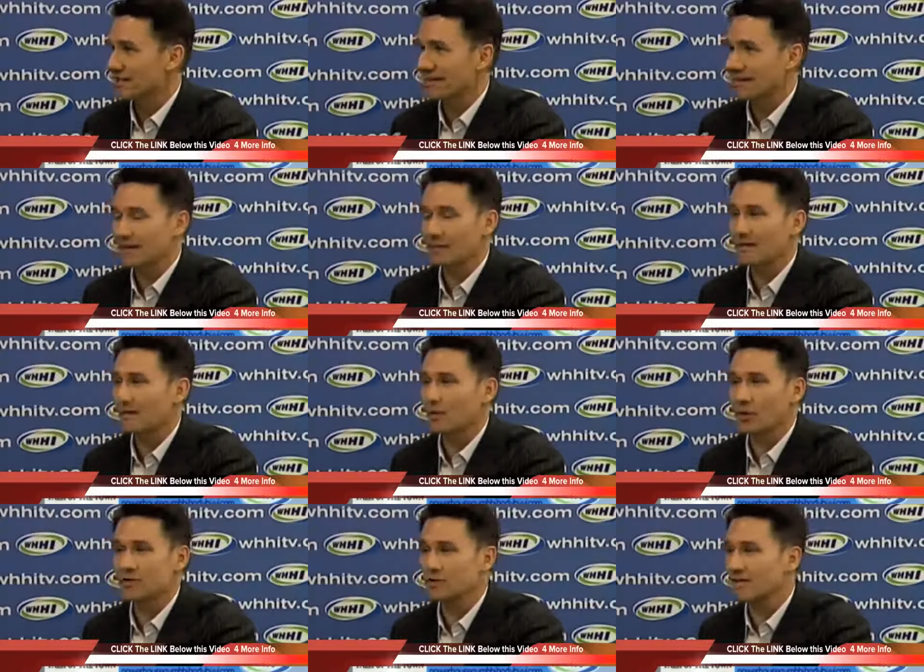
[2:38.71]
Exactly. I mean,
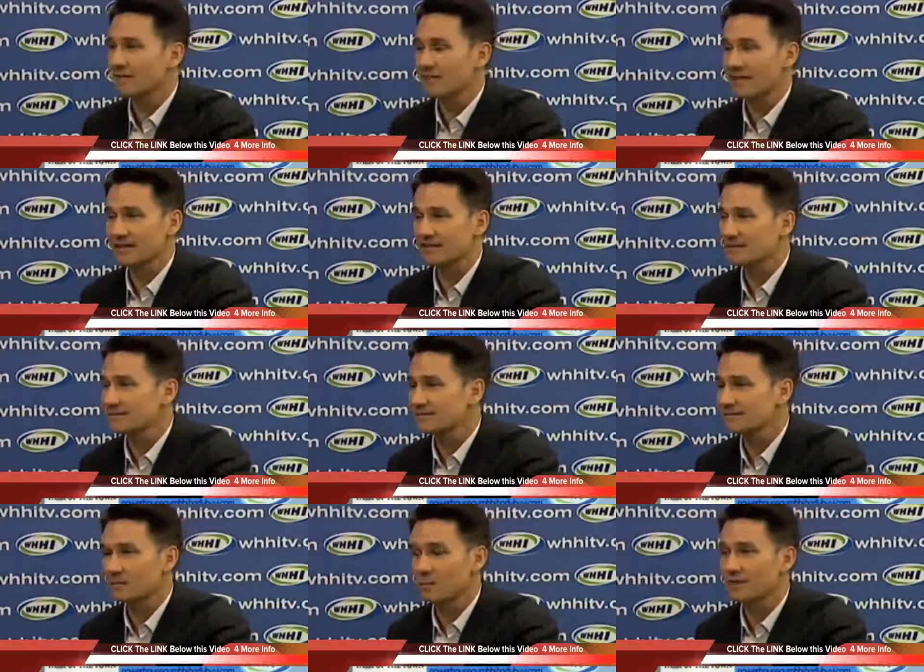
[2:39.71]
a question I've asked
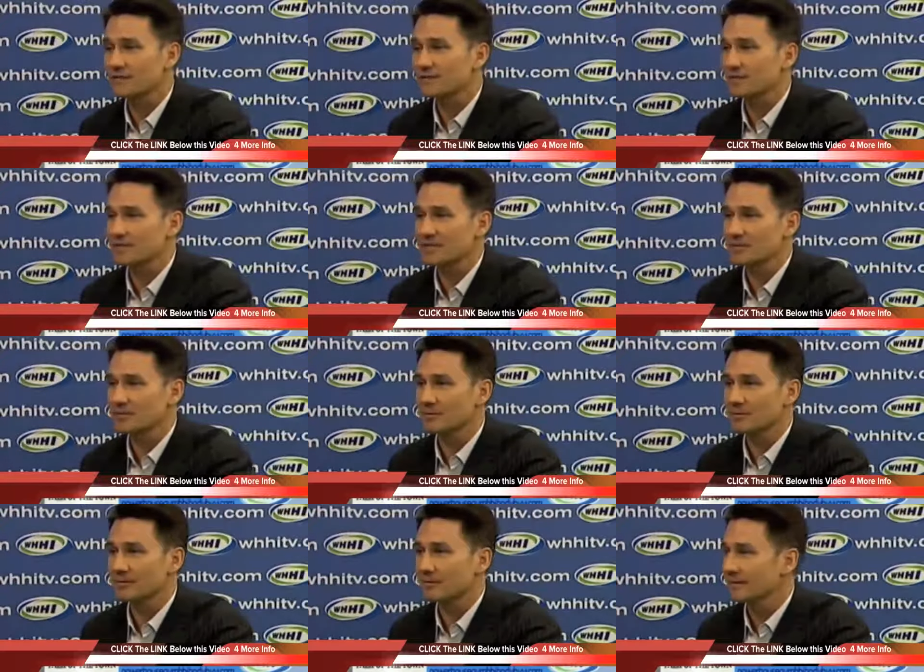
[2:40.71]
quite a few
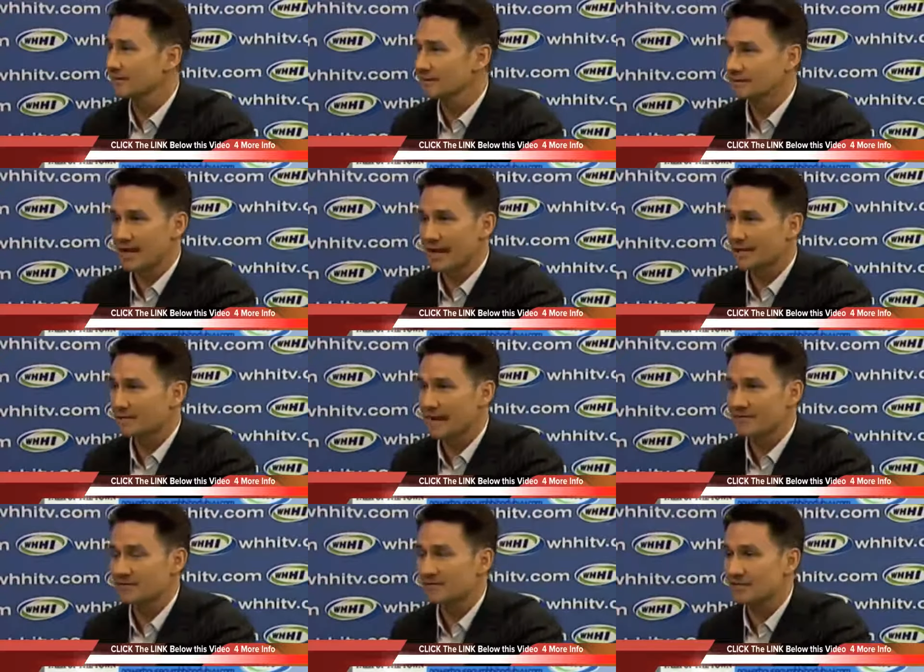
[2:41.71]
people, and, and you guys
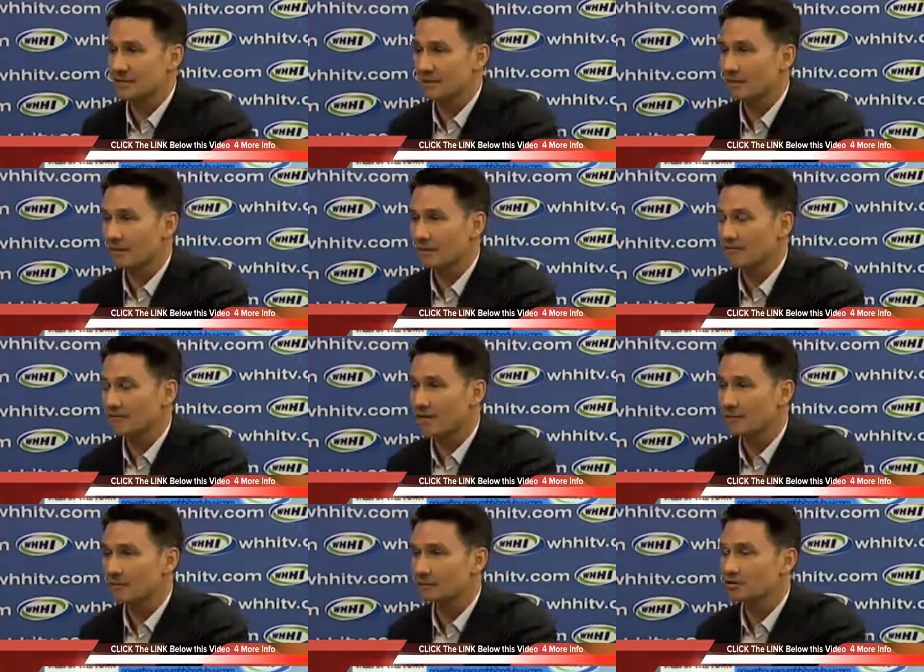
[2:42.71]
obviously are, are in
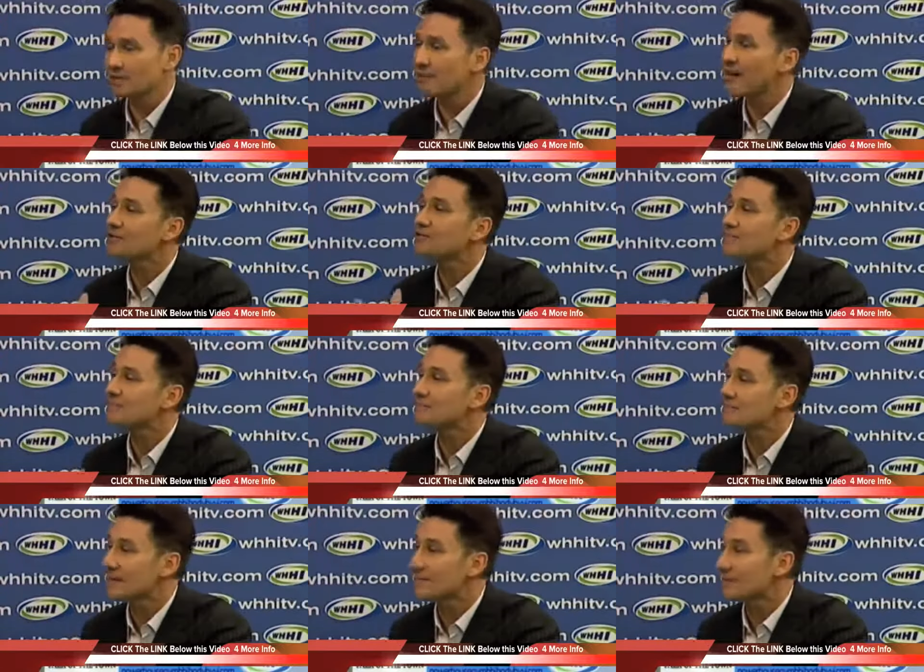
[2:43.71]
phenomenal shape. How do you
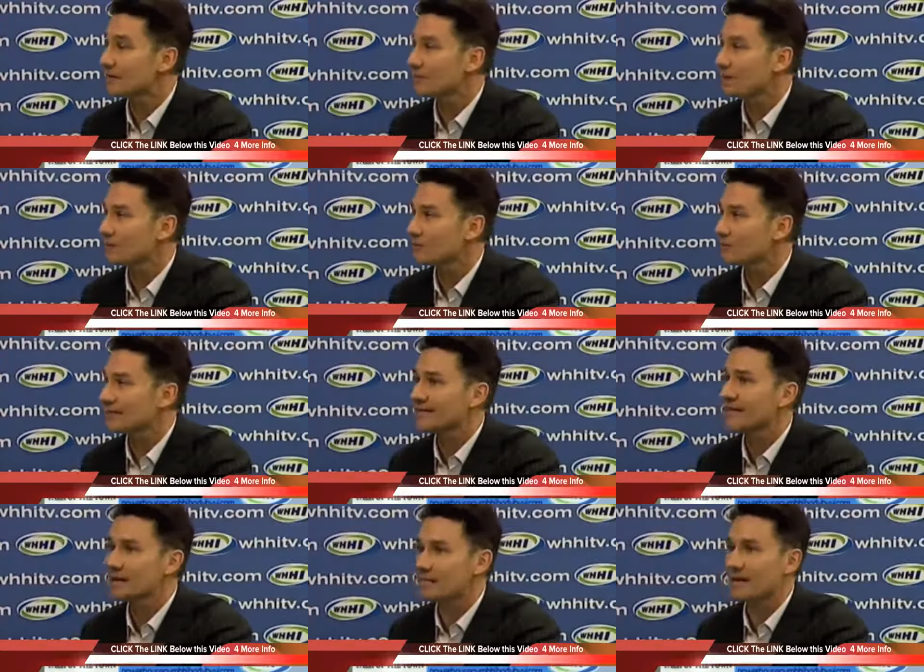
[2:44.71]
keep that metabolic
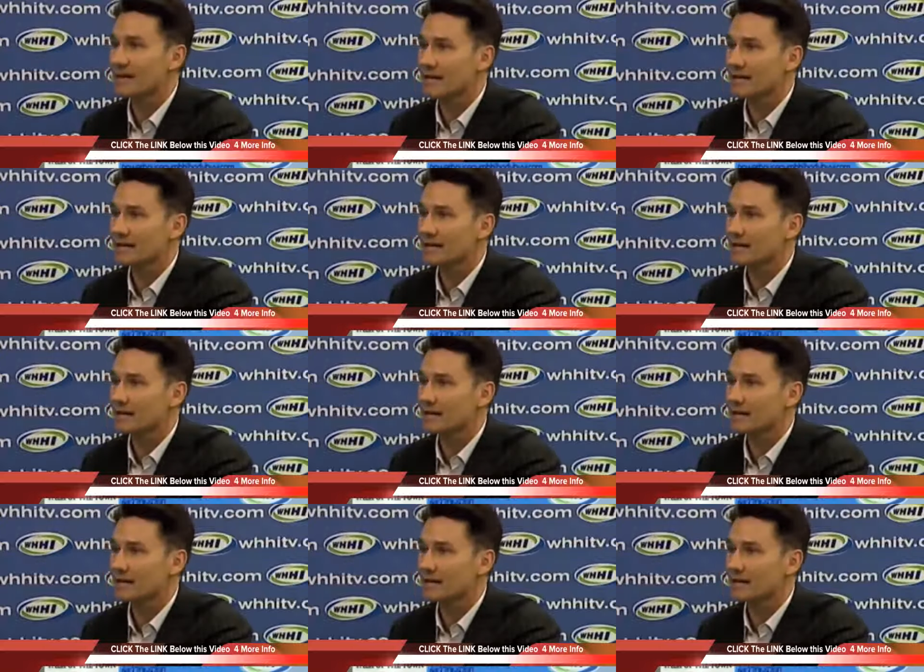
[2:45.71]
rate up high?